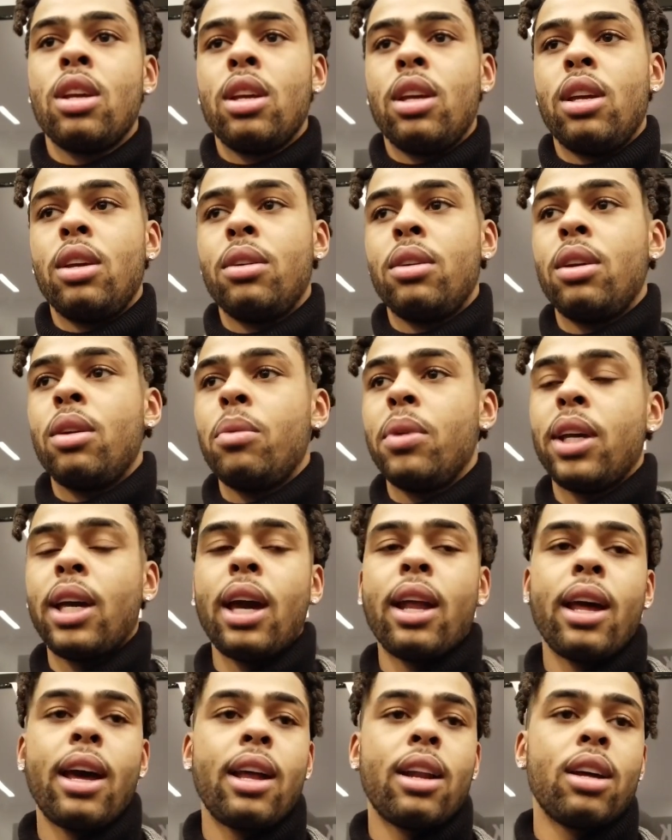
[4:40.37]
And, and we
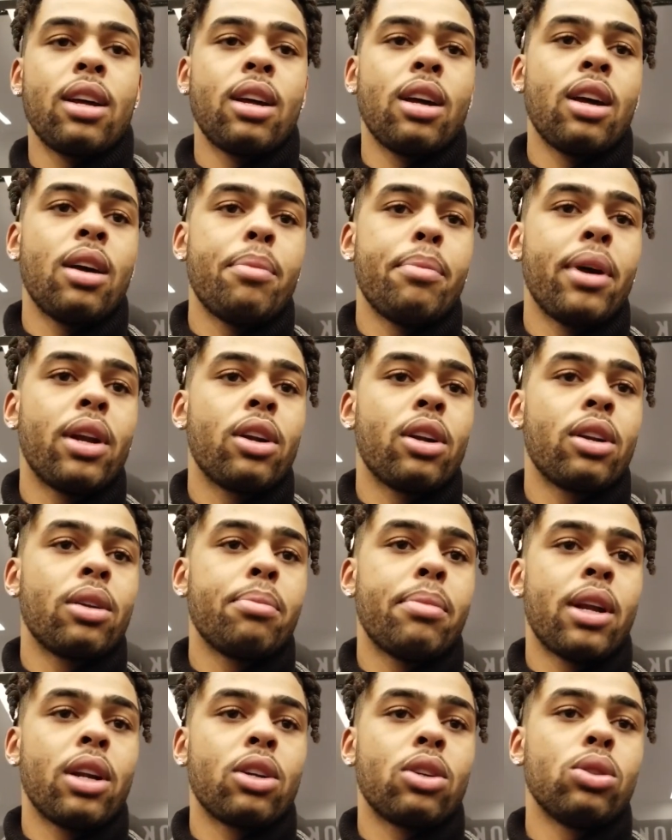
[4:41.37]
kind of had a, a better
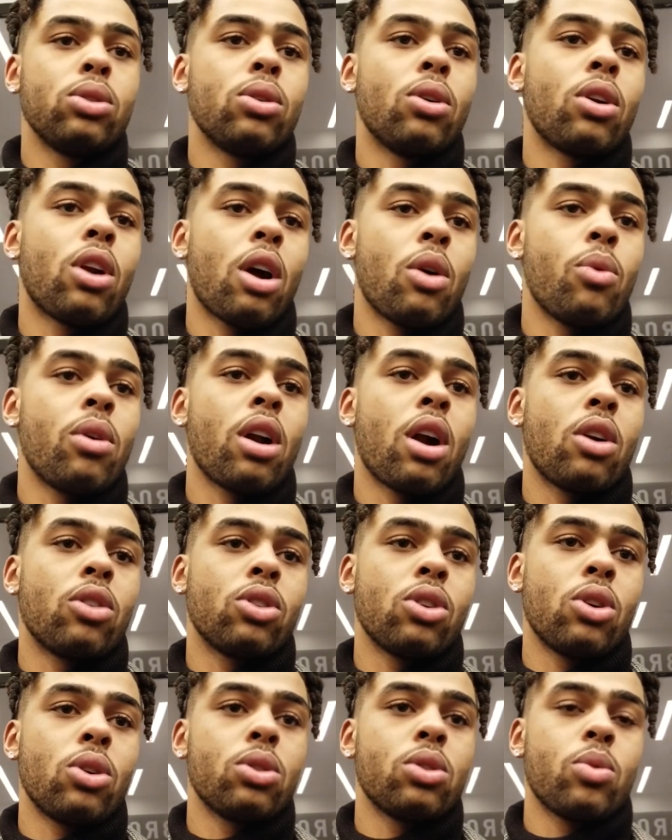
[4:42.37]
better clue on our, what our
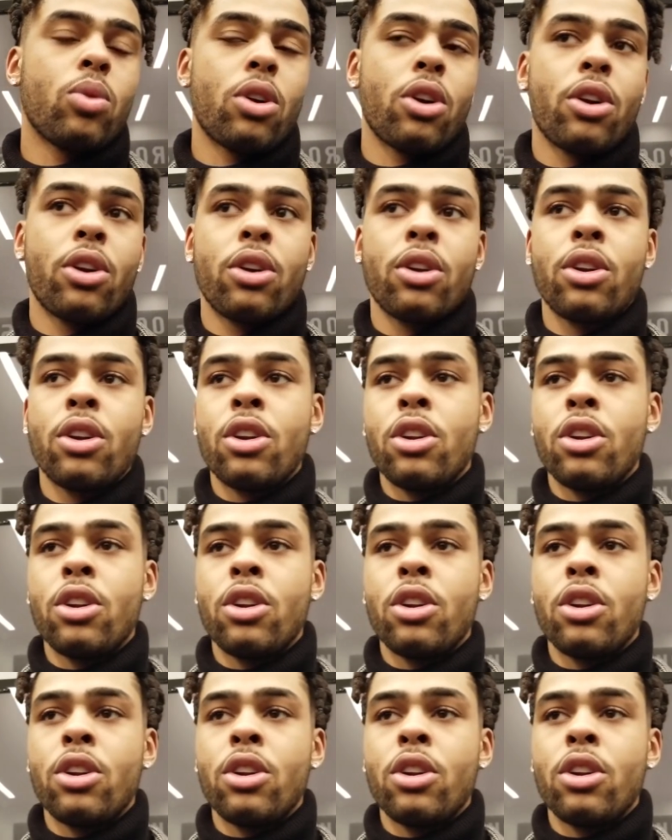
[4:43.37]
roles were.